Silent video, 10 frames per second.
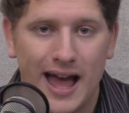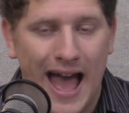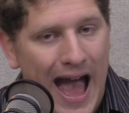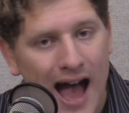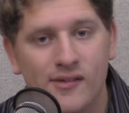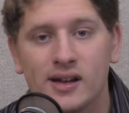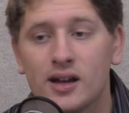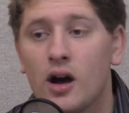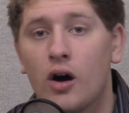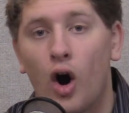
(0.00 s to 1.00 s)

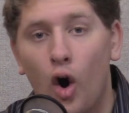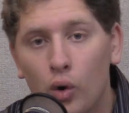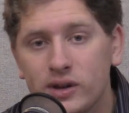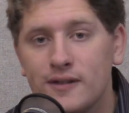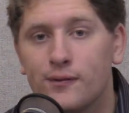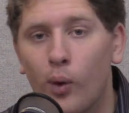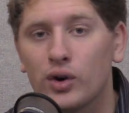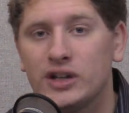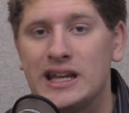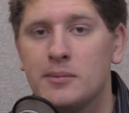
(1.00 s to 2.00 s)
Having only
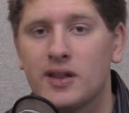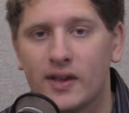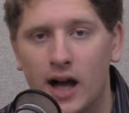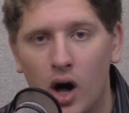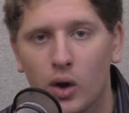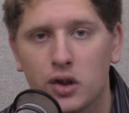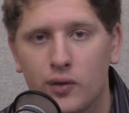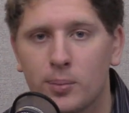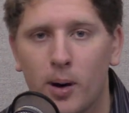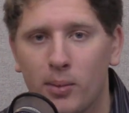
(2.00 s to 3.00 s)
four teams in the college
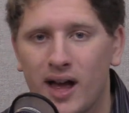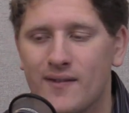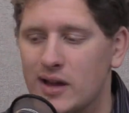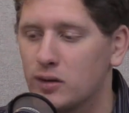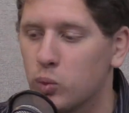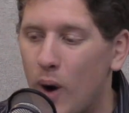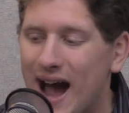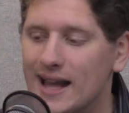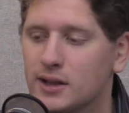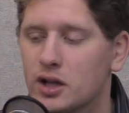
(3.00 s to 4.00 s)
football playoff is
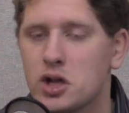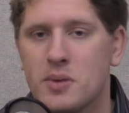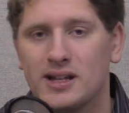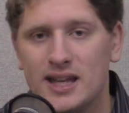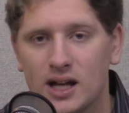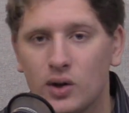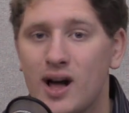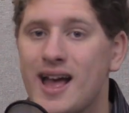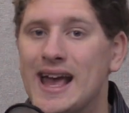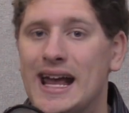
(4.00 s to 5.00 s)
why it's such a big deal.
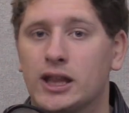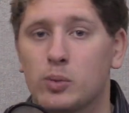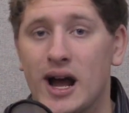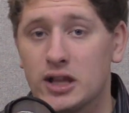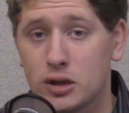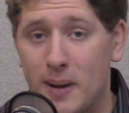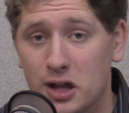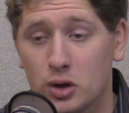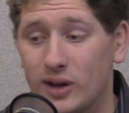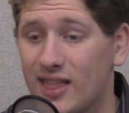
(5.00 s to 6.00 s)
It's why it's
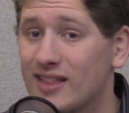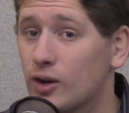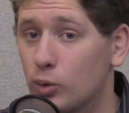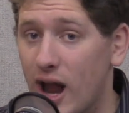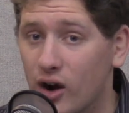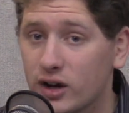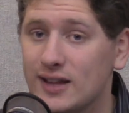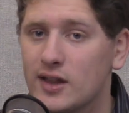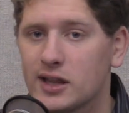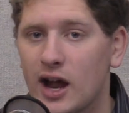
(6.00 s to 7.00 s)
special. And I think the rarity
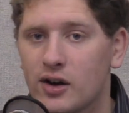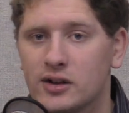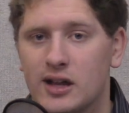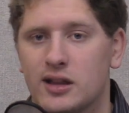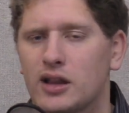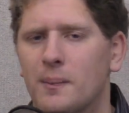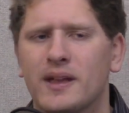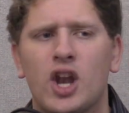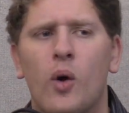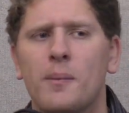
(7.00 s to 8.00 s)
and the scarceness is
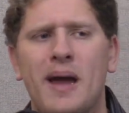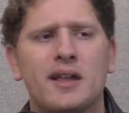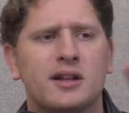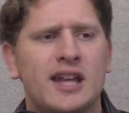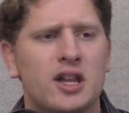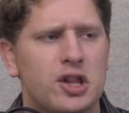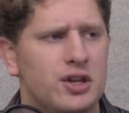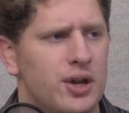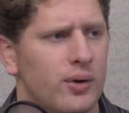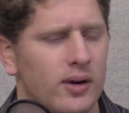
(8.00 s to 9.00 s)
something no one pays attention
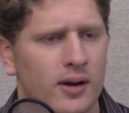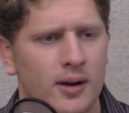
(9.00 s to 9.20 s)
to.